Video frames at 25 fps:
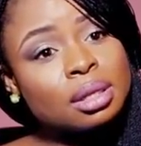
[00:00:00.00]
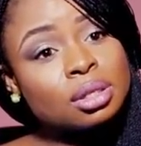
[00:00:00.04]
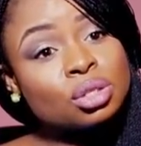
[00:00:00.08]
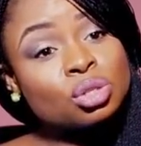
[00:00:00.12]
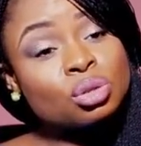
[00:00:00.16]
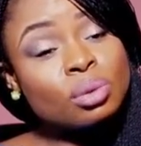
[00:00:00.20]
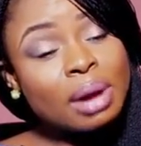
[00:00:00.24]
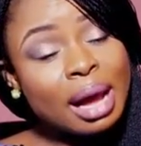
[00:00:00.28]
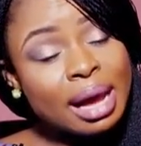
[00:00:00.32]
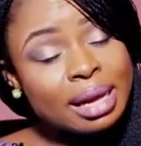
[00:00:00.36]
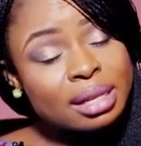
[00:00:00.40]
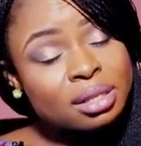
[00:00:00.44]

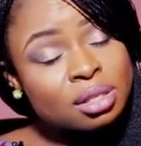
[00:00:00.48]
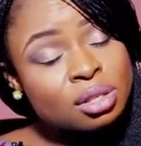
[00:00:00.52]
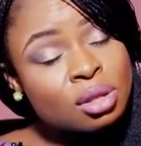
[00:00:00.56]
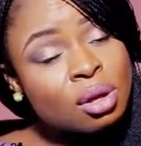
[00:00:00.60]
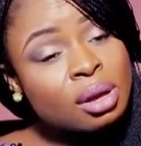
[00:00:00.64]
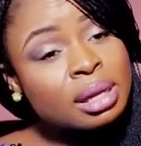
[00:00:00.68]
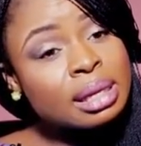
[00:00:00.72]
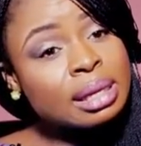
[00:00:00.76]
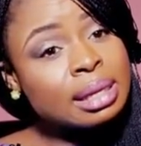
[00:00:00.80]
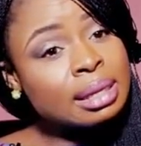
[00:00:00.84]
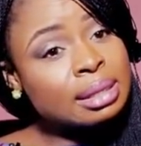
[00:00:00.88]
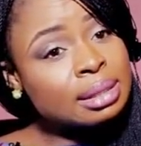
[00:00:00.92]
Try. It's
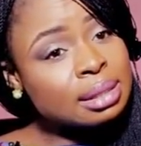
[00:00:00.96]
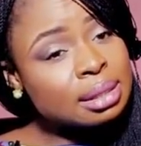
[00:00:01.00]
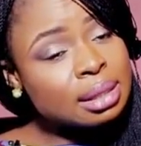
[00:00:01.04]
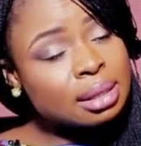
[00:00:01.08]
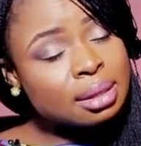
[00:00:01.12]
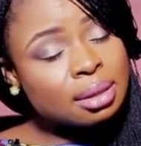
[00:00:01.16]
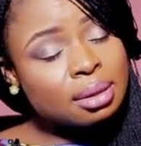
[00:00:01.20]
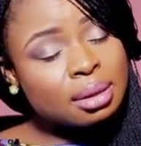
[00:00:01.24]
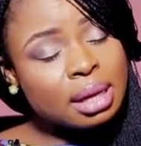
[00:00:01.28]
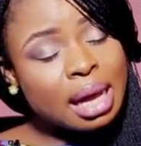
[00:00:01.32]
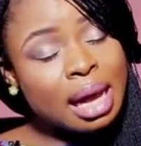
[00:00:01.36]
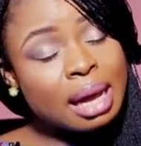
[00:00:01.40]
not
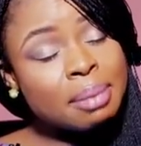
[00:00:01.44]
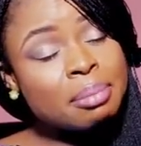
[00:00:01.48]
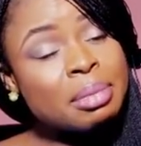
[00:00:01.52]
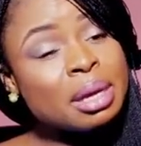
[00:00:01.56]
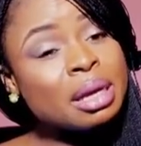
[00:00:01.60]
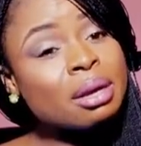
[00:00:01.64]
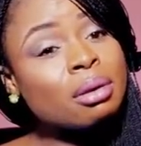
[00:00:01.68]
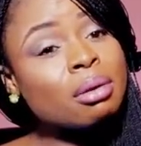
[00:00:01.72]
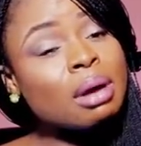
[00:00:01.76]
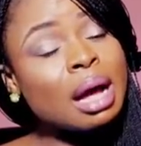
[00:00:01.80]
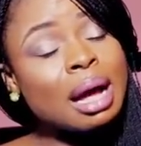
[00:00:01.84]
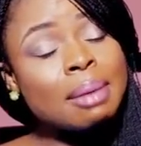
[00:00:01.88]
easy.
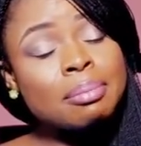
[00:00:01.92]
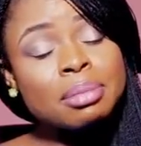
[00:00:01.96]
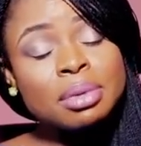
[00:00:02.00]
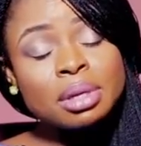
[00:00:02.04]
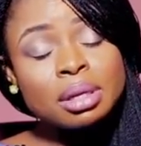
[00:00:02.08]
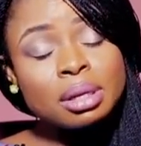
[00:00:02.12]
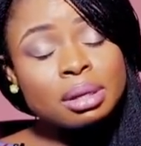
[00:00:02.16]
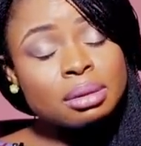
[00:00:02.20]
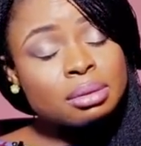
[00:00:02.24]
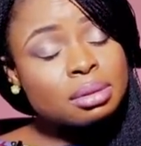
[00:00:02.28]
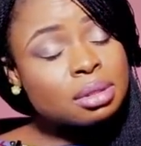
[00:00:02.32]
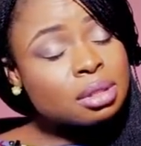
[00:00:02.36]

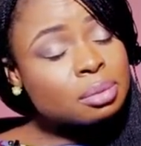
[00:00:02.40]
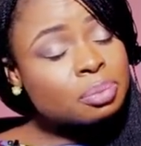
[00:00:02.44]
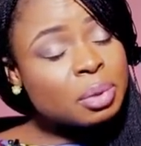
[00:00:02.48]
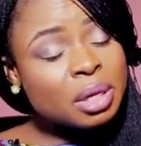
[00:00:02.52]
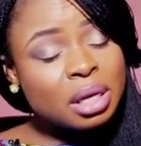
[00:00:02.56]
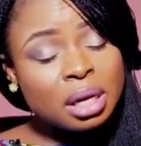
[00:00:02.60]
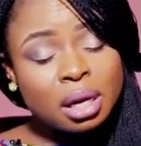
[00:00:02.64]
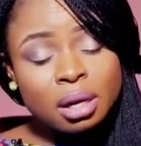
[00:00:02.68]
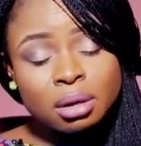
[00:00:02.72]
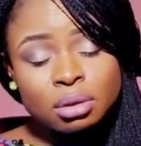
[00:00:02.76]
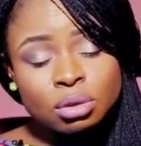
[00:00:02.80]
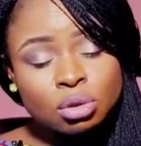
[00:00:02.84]
I'm
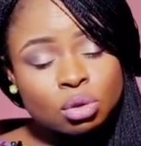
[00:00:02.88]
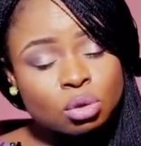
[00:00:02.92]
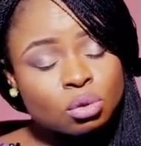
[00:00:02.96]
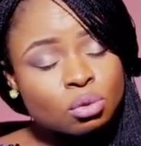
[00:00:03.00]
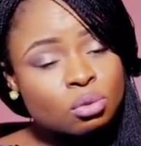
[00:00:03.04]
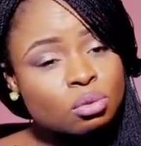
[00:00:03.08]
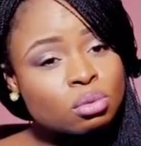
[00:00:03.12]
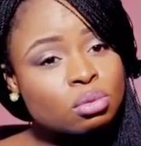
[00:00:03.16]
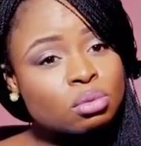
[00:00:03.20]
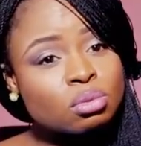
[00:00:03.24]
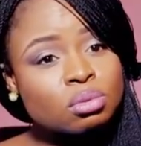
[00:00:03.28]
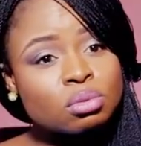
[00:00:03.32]
speaking
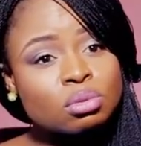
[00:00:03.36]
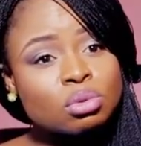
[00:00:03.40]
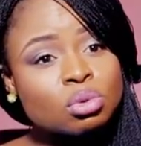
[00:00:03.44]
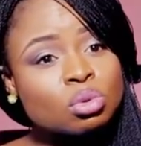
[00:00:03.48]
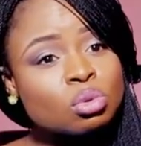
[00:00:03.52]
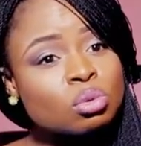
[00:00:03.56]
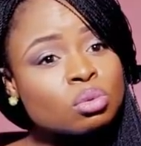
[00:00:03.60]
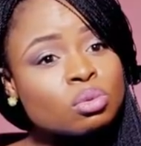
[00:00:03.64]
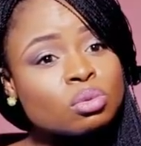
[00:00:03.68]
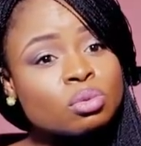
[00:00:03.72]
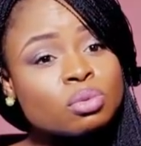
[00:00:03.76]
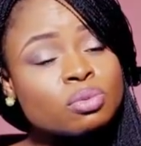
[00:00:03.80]

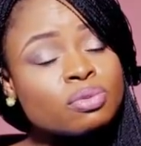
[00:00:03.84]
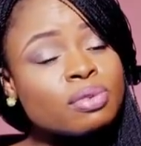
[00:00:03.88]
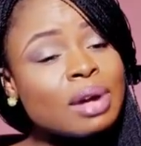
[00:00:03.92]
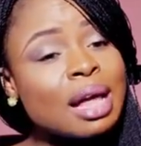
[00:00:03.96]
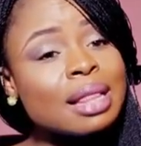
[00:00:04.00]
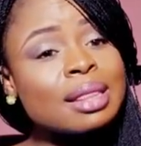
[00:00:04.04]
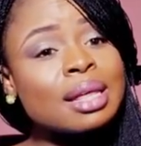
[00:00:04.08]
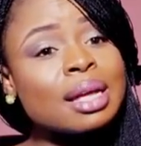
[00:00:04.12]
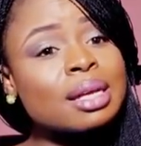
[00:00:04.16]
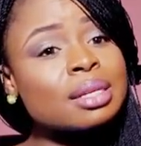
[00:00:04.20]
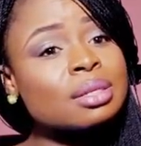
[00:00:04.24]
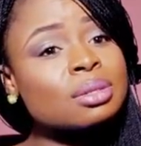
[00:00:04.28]
to
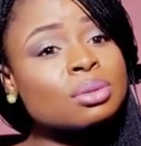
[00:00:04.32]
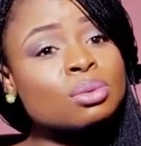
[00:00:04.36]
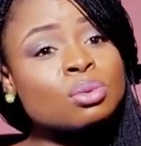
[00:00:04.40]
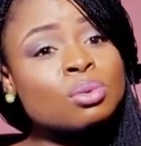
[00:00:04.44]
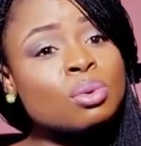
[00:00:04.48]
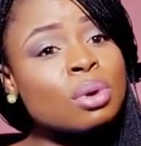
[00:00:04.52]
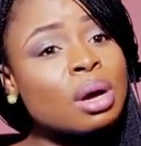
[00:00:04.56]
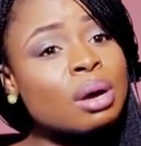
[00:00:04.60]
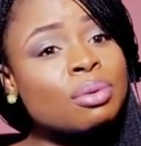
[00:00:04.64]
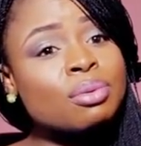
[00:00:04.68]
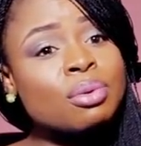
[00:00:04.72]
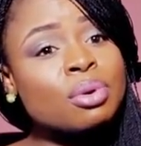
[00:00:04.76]
fathers
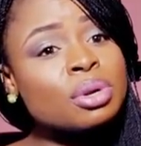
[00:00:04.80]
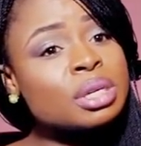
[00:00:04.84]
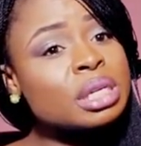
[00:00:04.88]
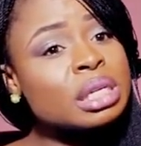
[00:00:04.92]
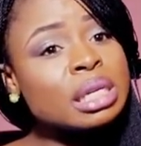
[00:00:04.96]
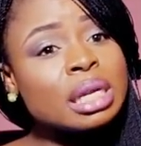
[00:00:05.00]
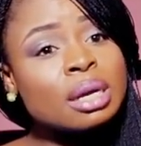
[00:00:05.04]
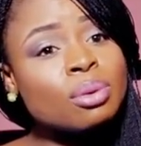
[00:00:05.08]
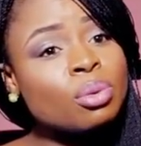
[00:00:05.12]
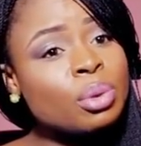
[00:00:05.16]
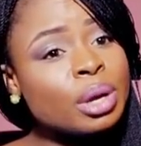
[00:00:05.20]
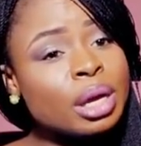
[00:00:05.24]
who are
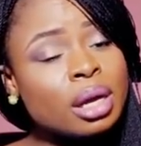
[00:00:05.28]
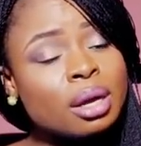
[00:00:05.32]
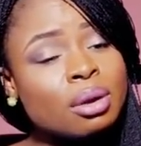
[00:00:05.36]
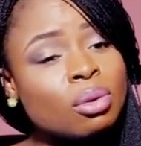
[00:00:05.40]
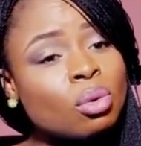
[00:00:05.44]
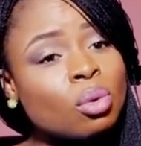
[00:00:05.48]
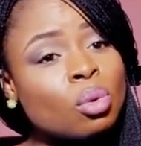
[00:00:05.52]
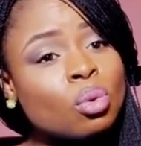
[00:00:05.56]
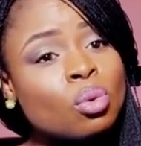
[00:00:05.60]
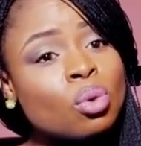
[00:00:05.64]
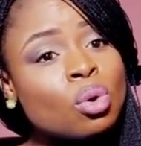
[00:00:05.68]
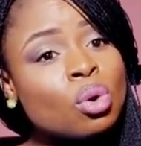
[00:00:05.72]
running away,
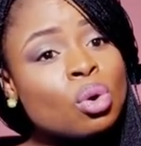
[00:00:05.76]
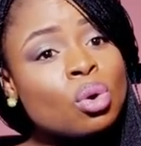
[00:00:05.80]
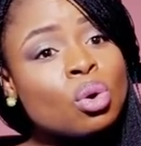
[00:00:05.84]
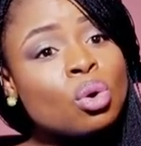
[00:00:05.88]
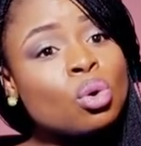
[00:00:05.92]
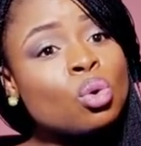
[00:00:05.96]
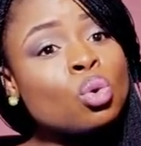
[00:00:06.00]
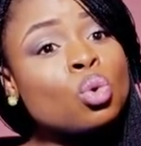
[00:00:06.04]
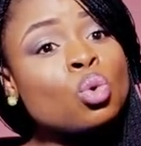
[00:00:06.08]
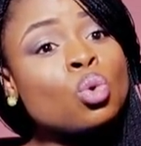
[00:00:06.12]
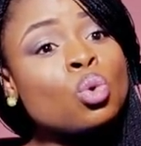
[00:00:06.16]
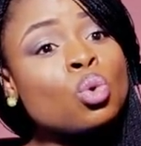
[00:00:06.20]
or
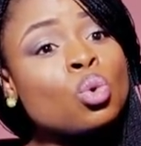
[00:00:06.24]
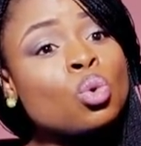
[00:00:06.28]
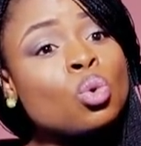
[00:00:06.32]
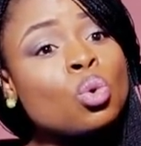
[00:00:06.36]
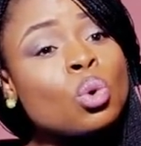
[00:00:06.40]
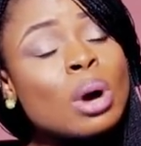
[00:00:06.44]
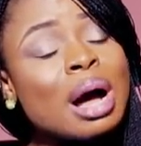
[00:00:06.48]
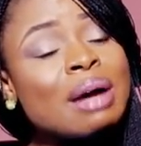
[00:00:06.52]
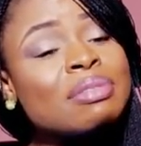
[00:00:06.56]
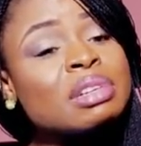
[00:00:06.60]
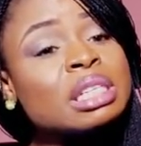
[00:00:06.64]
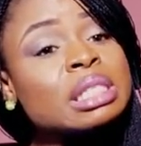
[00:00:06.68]
who
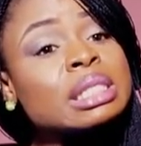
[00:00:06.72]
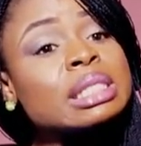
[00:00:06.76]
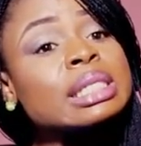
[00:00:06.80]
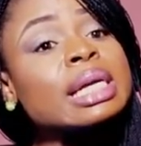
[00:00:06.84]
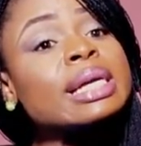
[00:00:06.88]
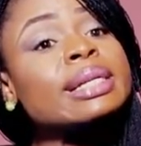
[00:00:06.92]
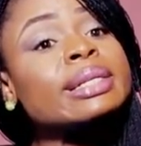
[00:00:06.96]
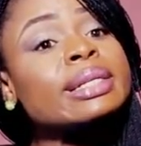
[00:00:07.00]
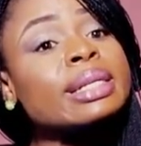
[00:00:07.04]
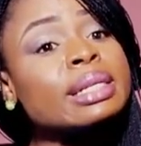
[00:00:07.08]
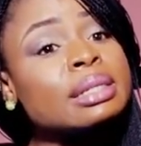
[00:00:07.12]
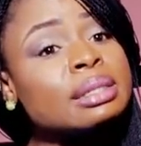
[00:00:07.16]
have the
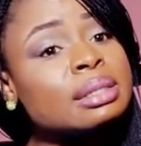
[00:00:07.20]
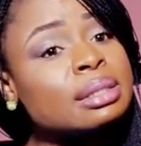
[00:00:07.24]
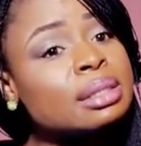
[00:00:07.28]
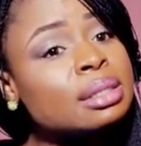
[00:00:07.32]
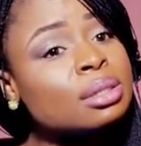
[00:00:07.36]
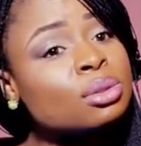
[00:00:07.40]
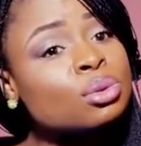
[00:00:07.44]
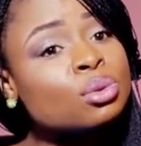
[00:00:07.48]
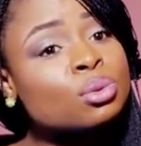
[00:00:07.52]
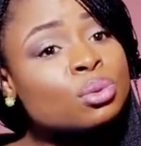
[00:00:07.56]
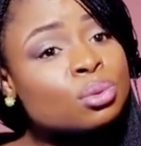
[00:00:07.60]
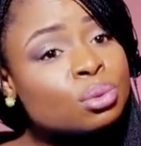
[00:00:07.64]

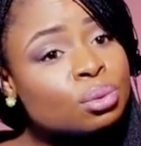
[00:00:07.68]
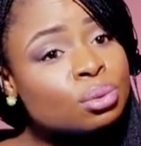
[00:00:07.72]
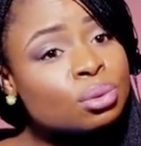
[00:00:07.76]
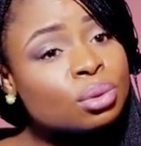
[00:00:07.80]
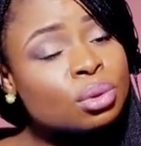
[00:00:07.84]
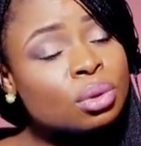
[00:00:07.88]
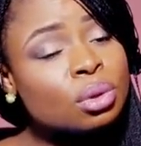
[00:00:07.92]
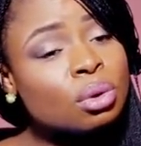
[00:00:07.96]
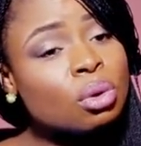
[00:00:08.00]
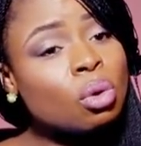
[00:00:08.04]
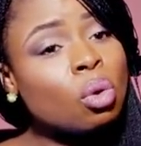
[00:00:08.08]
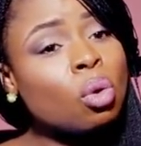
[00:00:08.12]
tendency to,
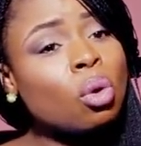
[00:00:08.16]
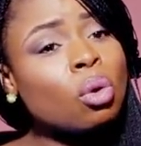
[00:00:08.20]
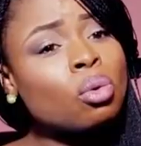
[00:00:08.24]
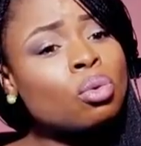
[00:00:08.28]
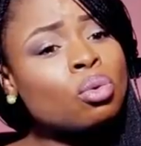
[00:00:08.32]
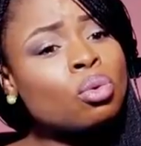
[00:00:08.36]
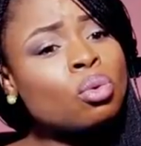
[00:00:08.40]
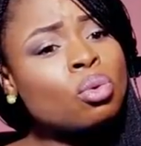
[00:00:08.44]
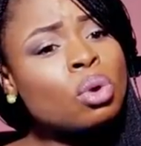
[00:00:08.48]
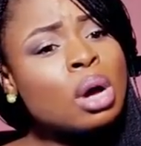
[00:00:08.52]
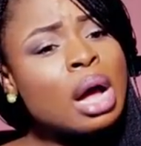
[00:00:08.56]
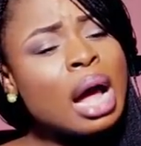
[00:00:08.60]
or
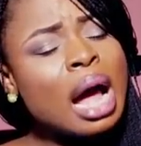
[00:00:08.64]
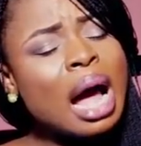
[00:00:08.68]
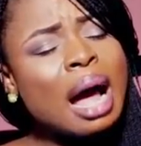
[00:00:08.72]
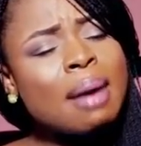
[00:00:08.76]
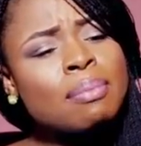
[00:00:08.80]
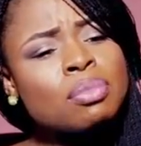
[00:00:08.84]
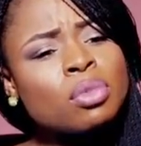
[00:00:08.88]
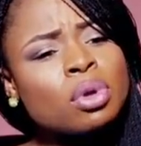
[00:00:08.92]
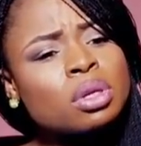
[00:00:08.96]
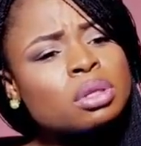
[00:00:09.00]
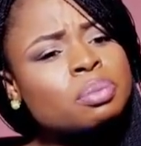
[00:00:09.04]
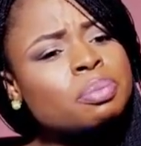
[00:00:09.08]
who,
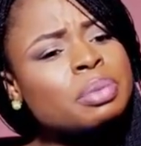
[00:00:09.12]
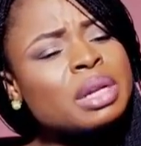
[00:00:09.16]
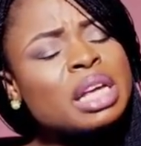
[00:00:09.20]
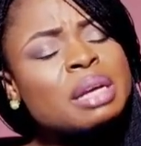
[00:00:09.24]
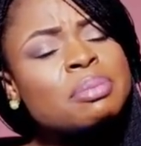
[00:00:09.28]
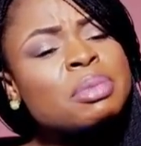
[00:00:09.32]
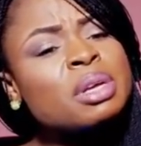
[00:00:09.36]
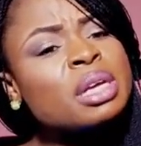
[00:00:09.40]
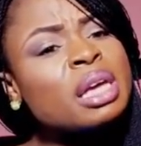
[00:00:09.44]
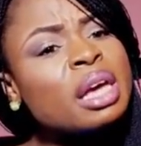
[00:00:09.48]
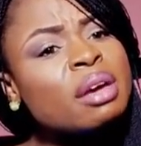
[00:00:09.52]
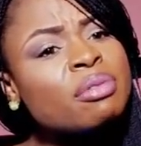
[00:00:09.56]
I'm not
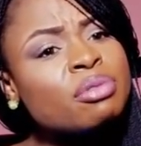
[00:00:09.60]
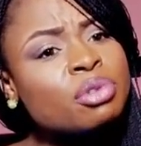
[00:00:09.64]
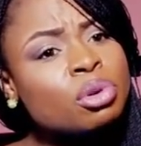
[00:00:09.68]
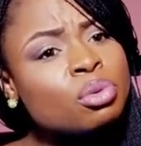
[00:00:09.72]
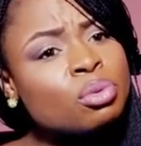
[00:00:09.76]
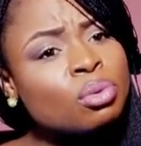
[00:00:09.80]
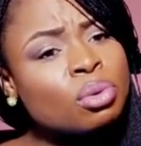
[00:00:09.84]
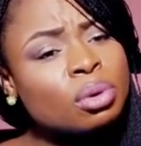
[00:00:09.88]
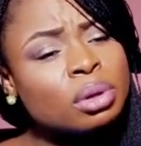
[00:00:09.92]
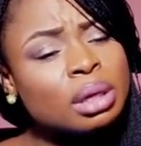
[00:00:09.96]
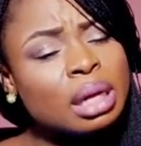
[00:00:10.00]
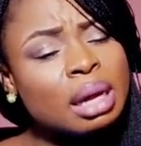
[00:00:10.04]
blaming
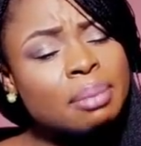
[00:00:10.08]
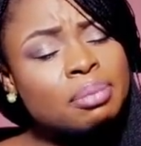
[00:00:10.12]
everyone.